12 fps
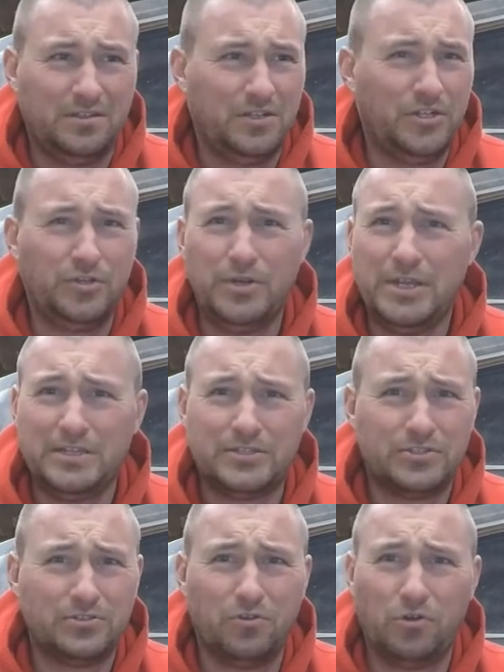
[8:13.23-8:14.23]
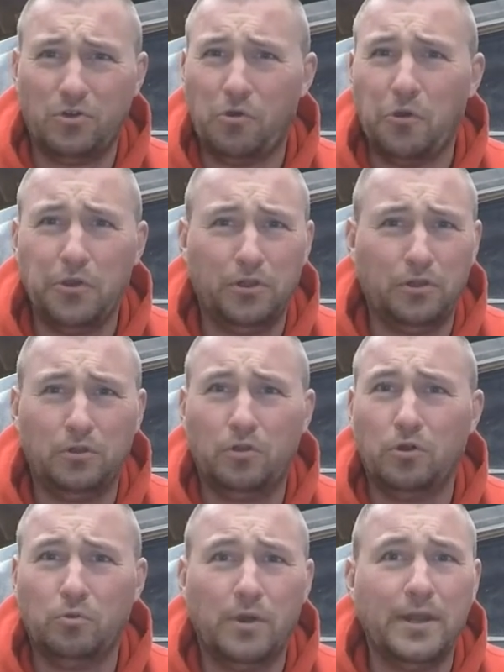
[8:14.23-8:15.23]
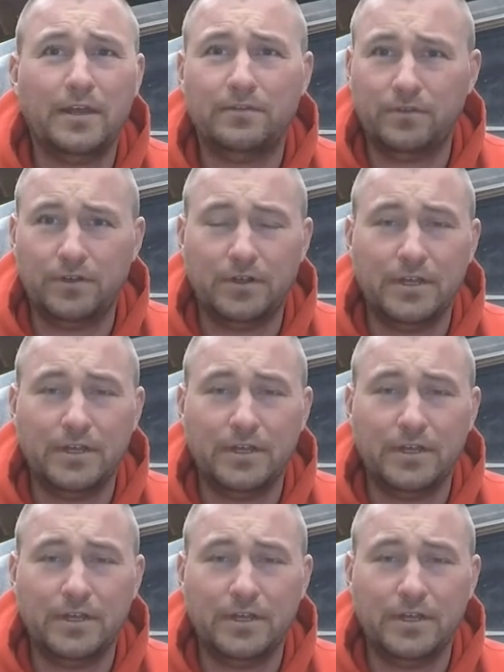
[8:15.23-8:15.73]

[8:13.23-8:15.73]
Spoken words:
grease or oil or whatever,